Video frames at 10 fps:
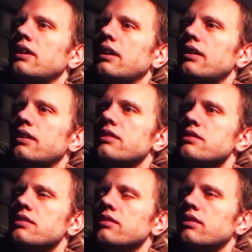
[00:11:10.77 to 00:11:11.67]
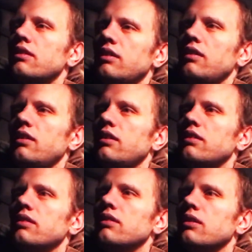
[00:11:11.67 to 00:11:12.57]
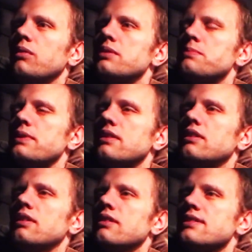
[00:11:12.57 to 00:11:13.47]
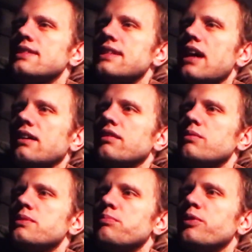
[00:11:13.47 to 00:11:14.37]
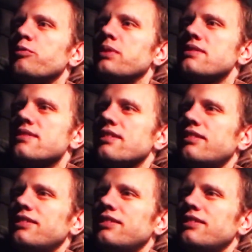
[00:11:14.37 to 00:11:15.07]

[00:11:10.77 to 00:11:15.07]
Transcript: And always be stacking those improvements.